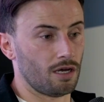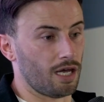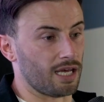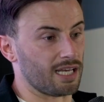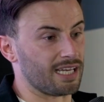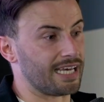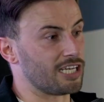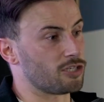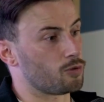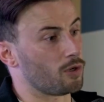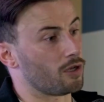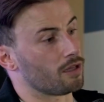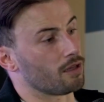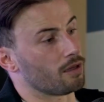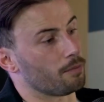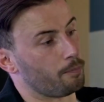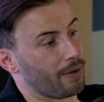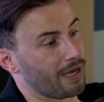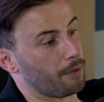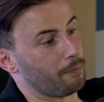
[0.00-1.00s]
engage with
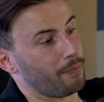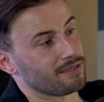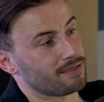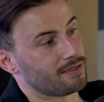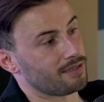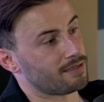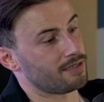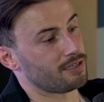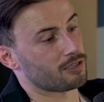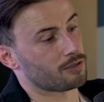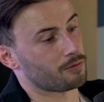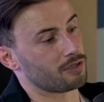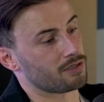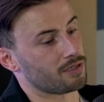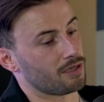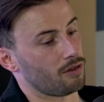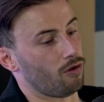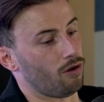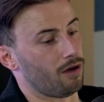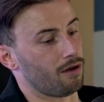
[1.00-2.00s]
big businesses, because
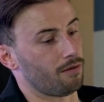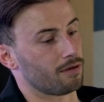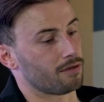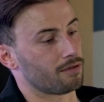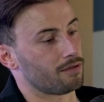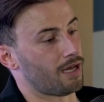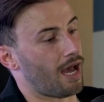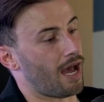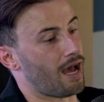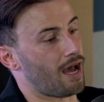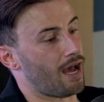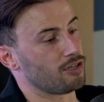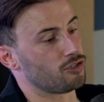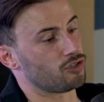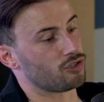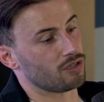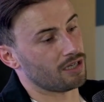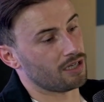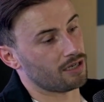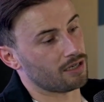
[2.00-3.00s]
a lot of
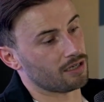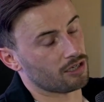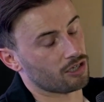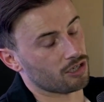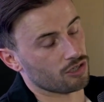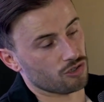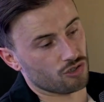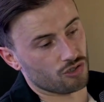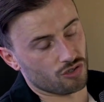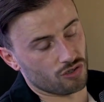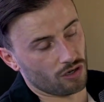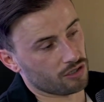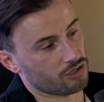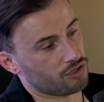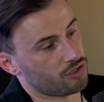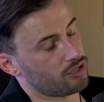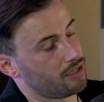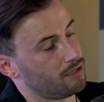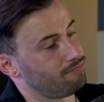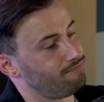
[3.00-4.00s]
engineering,
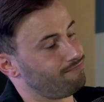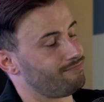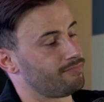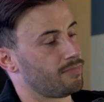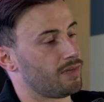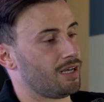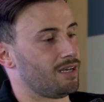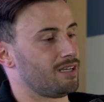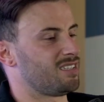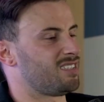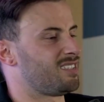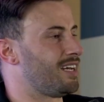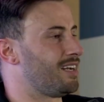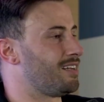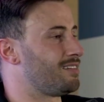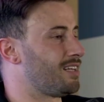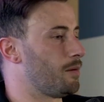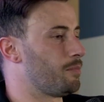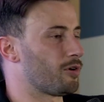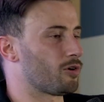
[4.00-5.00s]
construction,
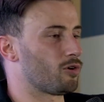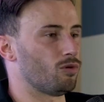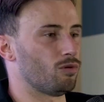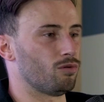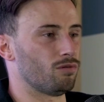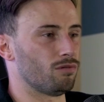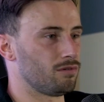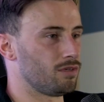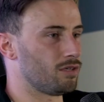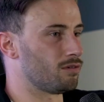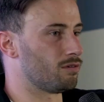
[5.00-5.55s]
stereotypical,